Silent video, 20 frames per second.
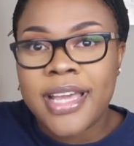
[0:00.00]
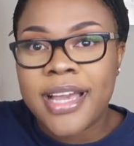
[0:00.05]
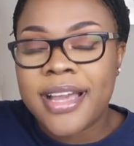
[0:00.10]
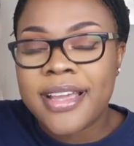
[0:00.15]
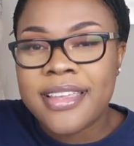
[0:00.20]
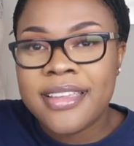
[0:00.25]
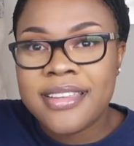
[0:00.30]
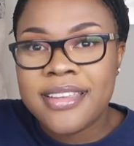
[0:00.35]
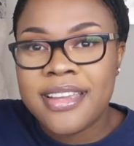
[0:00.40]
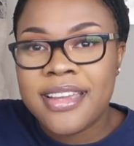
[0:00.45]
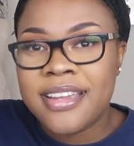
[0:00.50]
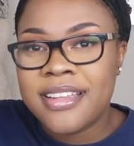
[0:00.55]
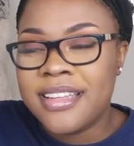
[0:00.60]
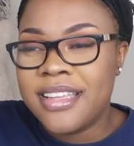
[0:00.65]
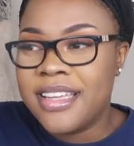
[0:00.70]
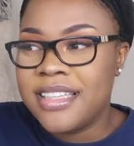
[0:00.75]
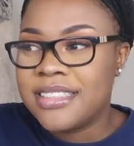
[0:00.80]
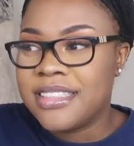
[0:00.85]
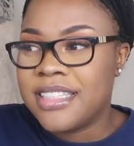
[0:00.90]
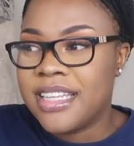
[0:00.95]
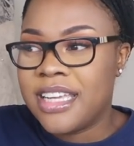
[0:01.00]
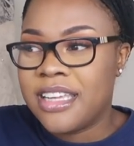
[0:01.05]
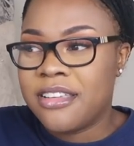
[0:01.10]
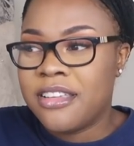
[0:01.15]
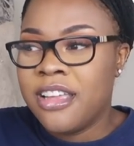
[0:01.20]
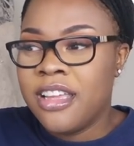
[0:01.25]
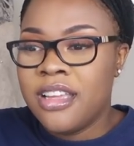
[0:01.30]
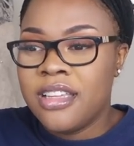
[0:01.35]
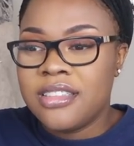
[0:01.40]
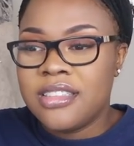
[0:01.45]
I can care less. Like
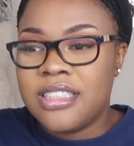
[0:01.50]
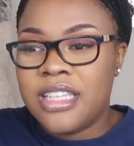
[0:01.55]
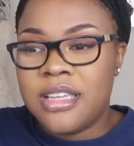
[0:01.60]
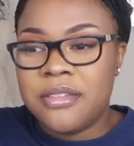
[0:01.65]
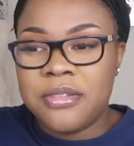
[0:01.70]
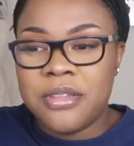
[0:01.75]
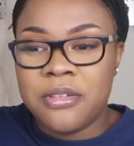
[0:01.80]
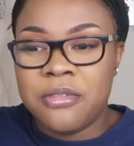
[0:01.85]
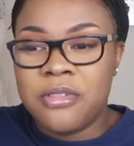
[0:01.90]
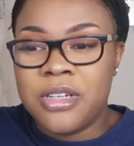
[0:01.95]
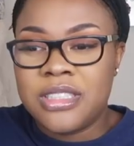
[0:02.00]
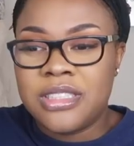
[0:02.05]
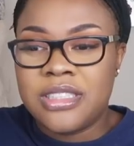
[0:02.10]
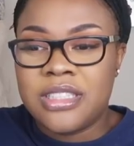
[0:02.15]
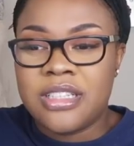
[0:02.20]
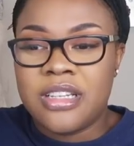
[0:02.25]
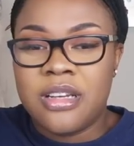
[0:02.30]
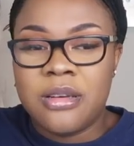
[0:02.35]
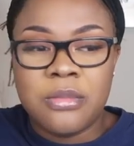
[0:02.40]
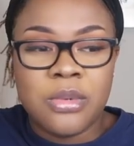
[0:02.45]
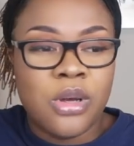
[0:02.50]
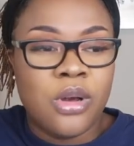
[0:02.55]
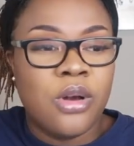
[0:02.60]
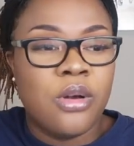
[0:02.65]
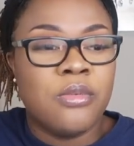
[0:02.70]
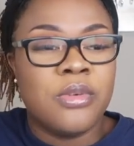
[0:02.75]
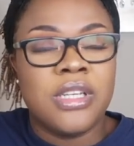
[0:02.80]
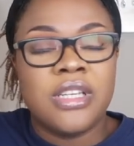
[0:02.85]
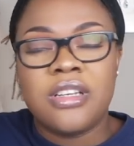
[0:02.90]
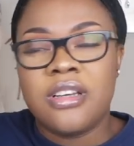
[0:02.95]
David wants to come
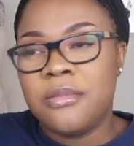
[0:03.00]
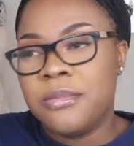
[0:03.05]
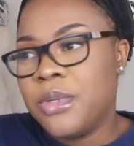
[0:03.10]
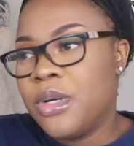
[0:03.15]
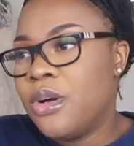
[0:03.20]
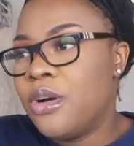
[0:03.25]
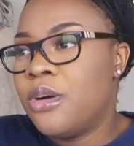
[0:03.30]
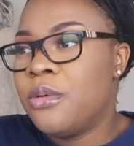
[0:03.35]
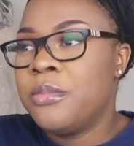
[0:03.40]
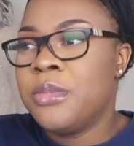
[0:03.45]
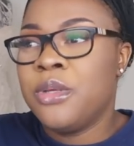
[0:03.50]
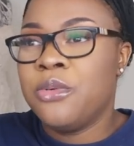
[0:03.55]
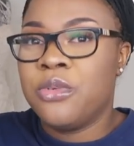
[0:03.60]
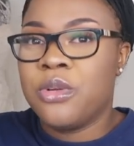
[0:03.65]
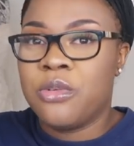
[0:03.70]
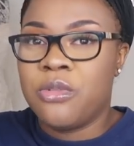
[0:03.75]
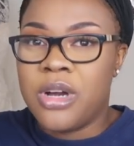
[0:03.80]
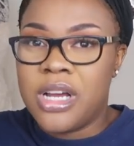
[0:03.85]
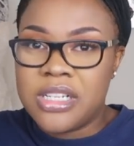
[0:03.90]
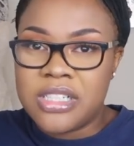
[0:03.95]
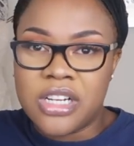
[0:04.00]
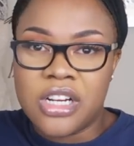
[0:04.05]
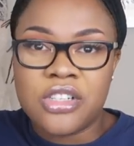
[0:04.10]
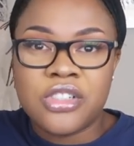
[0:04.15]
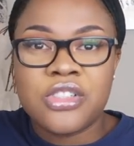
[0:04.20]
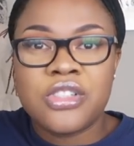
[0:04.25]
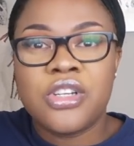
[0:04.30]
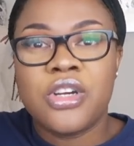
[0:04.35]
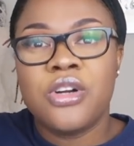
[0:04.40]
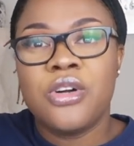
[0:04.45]
home. When he come home, he want to watch
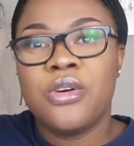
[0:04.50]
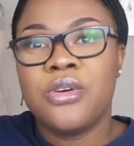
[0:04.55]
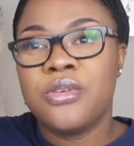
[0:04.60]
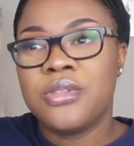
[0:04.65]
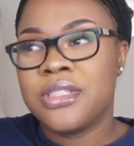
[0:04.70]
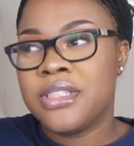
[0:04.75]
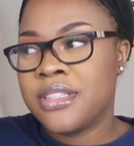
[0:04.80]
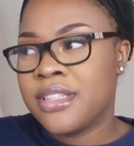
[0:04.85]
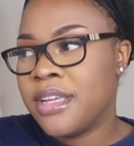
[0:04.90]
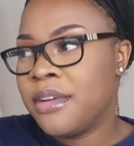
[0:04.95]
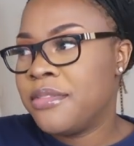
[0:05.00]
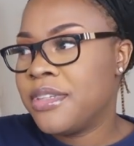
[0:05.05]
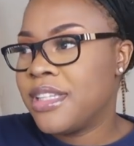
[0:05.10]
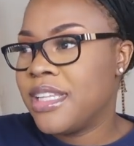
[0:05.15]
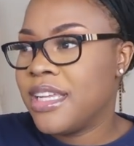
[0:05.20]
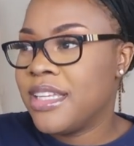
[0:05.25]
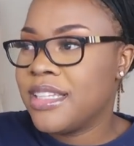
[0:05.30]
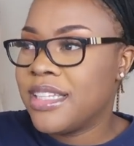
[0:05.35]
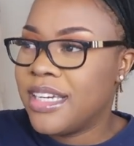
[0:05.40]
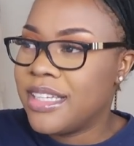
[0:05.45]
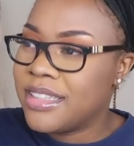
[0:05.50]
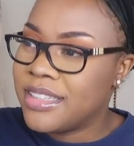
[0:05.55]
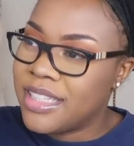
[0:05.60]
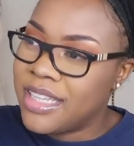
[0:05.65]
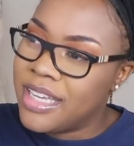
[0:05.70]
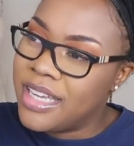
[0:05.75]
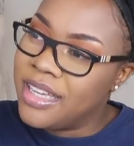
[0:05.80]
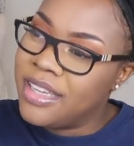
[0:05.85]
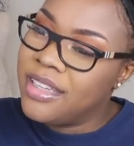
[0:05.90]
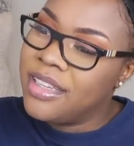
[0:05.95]
our shows and everything like
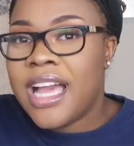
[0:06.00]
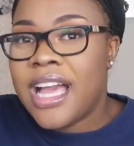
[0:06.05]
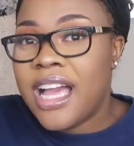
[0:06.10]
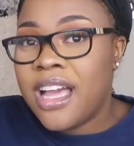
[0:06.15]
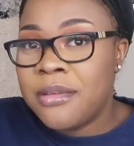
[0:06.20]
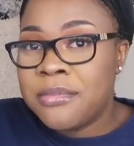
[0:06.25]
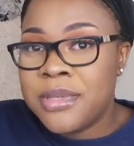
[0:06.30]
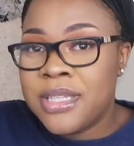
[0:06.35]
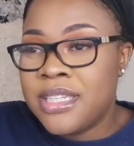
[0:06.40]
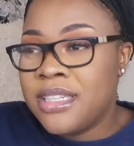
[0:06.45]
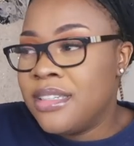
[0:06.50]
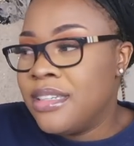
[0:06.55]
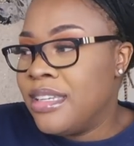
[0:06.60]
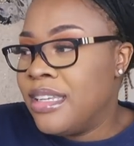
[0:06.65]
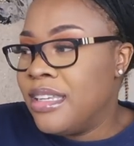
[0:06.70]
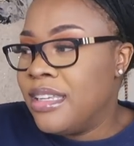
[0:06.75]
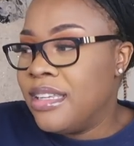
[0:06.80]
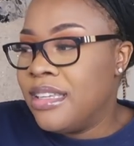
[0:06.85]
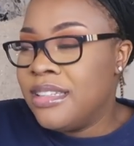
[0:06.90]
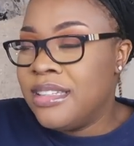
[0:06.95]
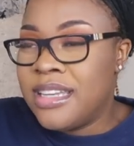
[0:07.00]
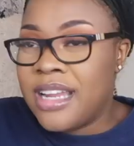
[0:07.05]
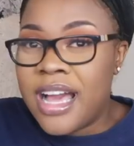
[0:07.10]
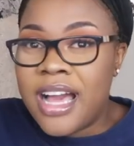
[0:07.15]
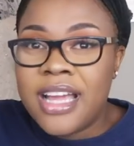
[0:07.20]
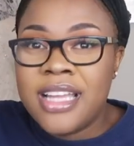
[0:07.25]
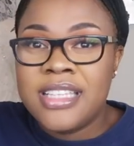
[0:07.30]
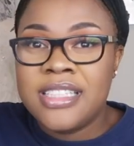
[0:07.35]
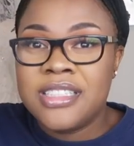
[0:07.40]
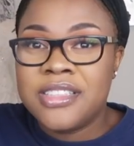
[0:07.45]
that. I have been
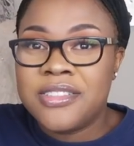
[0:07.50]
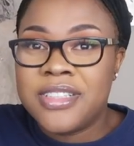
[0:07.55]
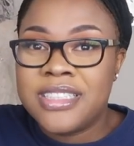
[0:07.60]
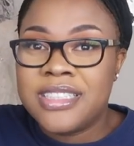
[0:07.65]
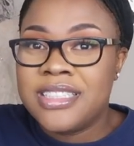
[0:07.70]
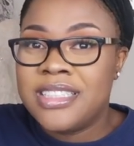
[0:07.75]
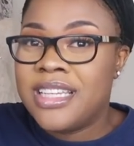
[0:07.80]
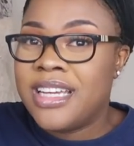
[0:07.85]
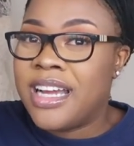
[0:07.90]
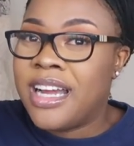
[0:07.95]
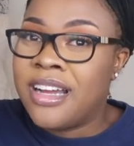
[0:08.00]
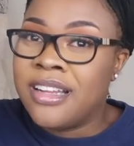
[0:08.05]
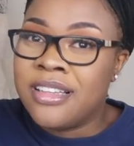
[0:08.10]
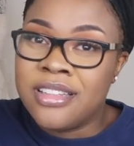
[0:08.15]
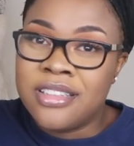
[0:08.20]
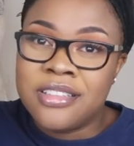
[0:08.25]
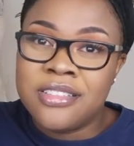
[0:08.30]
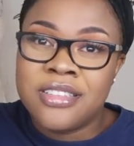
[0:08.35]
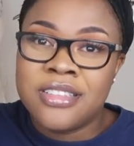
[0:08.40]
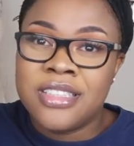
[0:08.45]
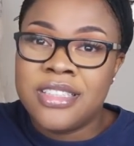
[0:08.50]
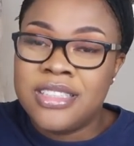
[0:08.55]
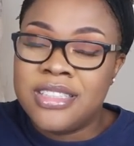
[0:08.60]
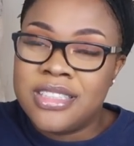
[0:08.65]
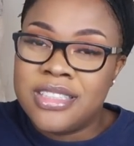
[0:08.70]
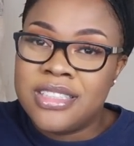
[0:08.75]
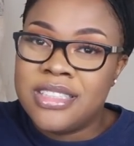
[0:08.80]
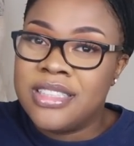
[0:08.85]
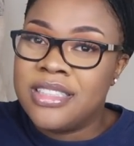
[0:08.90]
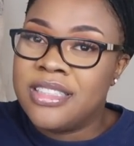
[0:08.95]
not interested. I literally
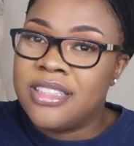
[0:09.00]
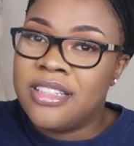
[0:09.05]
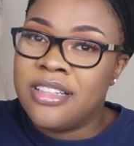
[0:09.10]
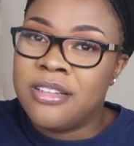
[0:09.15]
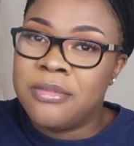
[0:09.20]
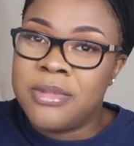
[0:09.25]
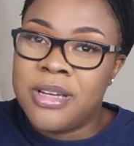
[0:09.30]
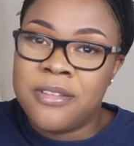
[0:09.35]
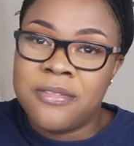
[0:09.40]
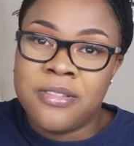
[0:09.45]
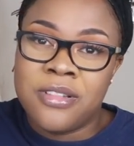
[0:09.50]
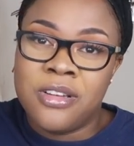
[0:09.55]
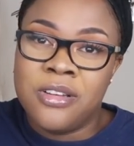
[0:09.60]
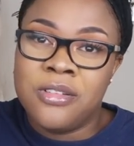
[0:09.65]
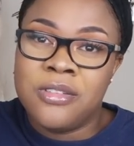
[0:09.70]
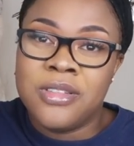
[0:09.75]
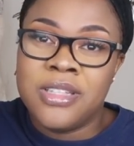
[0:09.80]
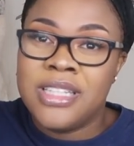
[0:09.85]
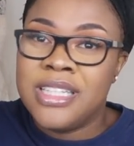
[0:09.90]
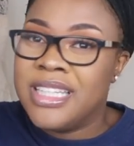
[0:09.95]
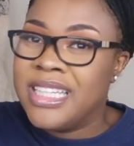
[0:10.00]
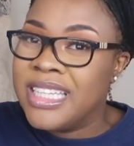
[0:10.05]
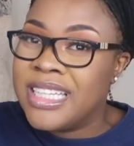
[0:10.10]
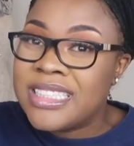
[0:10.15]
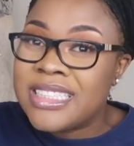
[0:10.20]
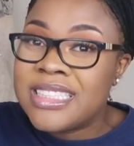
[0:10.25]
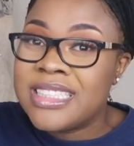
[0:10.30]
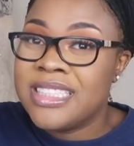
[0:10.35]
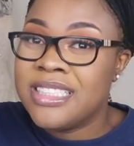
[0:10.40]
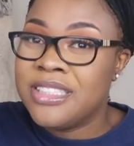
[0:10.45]
just sit there on my phone,
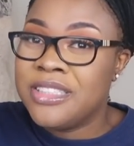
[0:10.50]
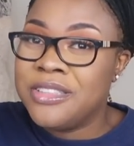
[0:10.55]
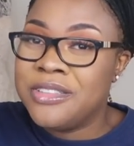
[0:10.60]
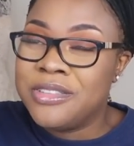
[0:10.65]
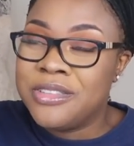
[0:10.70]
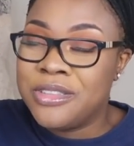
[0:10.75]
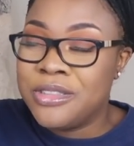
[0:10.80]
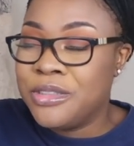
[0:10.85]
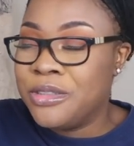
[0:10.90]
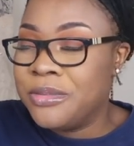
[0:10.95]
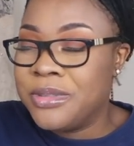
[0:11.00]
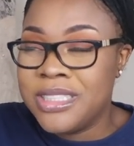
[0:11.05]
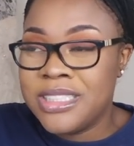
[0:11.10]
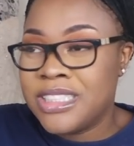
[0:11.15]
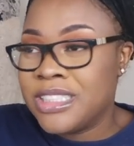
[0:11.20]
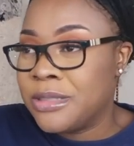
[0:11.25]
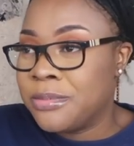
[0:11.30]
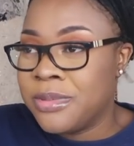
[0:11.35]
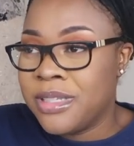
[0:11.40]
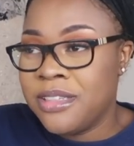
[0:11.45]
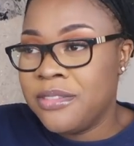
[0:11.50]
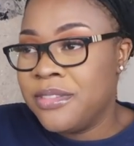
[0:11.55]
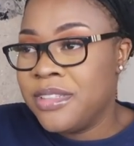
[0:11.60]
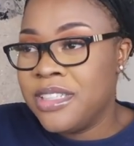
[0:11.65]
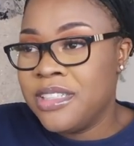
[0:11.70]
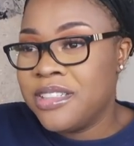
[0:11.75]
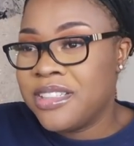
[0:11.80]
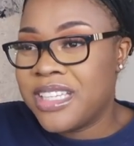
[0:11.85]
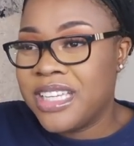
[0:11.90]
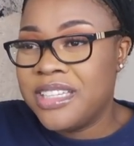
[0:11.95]
listen to YouTube, and just play
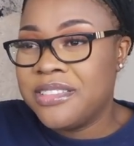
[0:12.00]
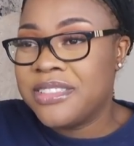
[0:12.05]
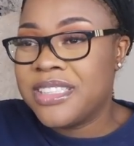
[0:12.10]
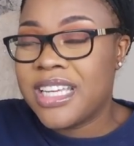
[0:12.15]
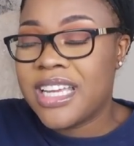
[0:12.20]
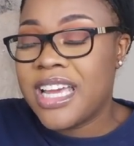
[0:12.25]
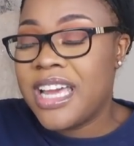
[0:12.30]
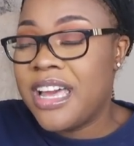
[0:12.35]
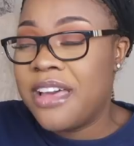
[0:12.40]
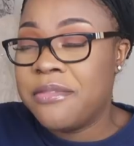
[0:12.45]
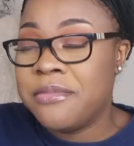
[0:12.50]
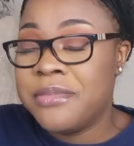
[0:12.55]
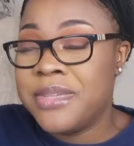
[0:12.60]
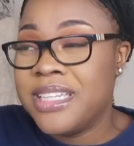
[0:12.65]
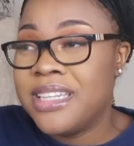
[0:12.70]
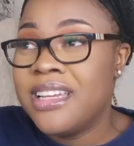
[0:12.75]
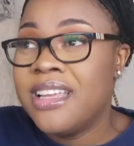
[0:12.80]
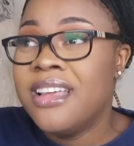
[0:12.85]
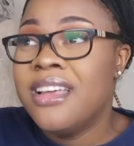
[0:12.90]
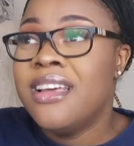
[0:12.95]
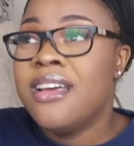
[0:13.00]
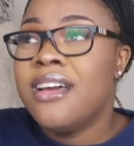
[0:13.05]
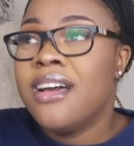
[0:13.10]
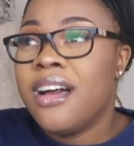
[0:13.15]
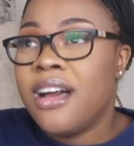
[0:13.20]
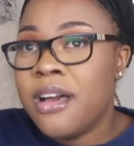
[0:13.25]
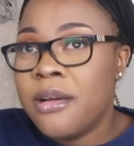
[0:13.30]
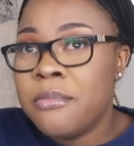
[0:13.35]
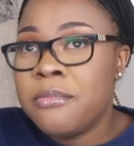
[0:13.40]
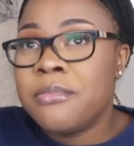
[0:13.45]
video games. Like I have been
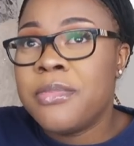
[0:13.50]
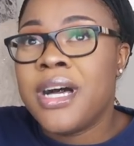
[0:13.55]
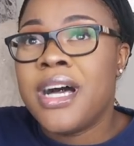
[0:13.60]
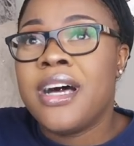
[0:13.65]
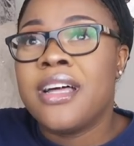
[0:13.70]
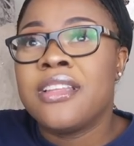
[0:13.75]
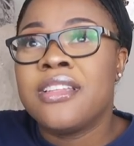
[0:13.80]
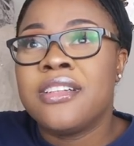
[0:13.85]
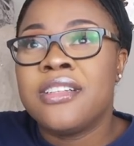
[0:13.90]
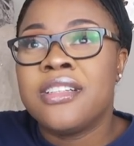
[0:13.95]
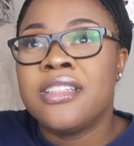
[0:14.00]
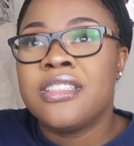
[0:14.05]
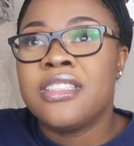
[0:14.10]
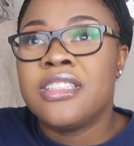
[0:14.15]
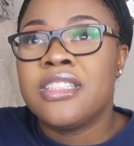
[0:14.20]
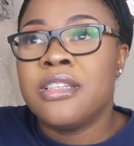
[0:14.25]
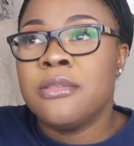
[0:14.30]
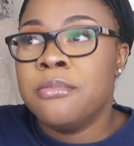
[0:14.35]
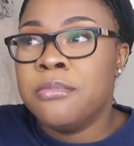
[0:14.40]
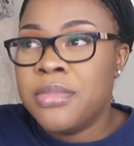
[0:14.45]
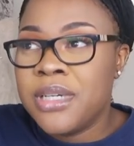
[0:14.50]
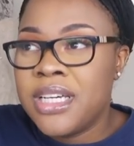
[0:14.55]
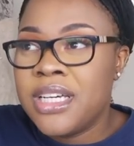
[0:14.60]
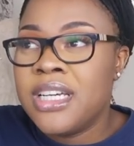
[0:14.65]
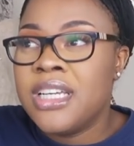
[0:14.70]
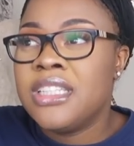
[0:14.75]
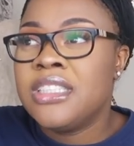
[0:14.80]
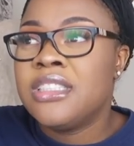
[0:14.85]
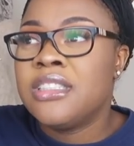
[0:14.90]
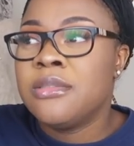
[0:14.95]
unbothered to
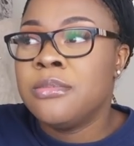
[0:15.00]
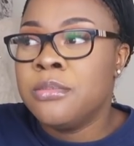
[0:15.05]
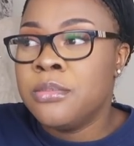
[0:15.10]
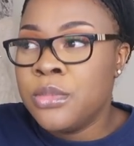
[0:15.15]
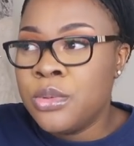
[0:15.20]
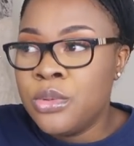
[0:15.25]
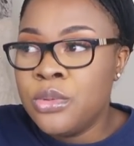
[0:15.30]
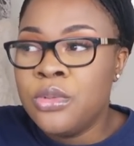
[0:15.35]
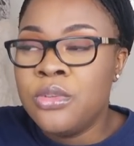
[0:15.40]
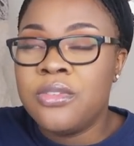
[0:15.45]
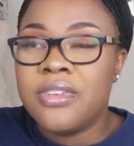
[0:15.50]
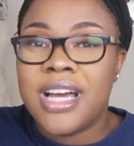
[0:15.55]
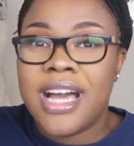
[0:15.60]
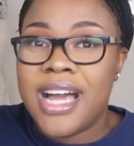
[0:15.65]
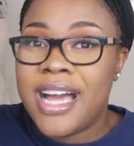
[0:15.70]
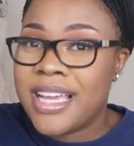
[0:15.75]
budge, move.